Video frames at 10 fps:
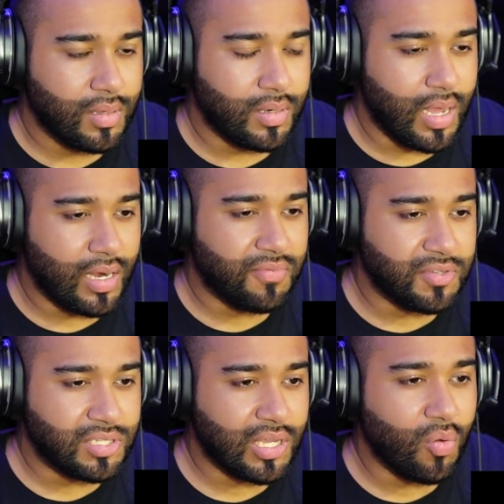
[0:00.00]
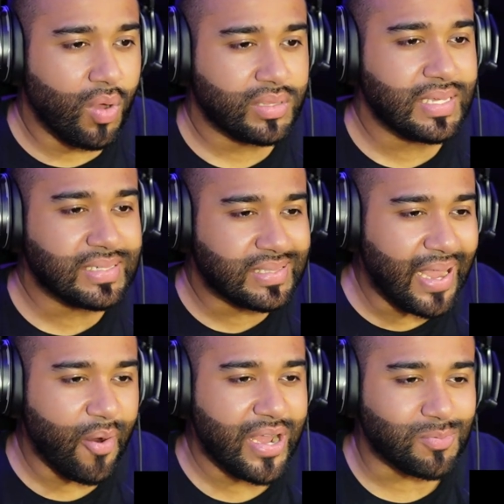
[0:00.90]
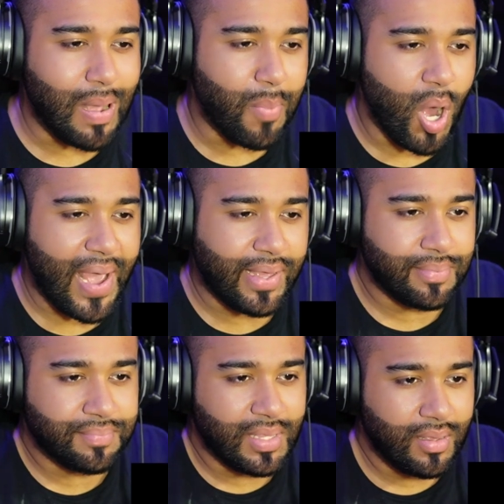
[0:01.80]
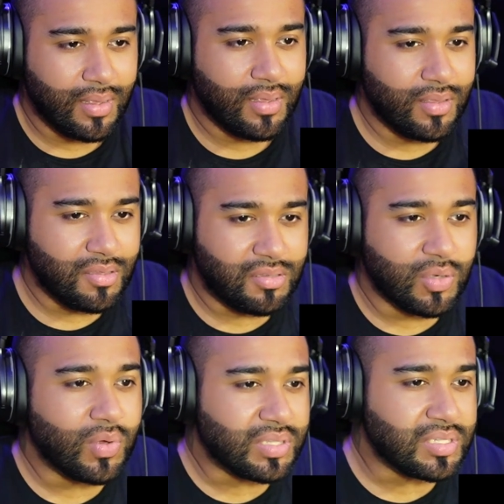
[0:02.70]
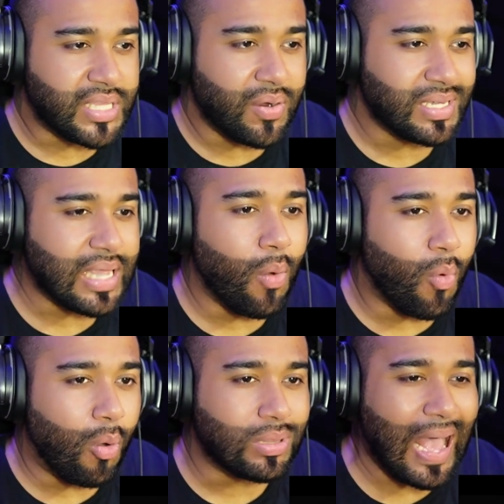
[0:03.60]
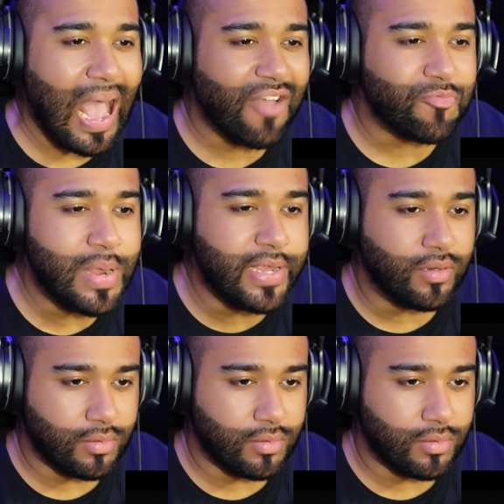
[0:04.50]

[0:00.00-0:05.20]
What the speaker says: Not if you still want these theories, my boy! You still want these theories? I want live meat.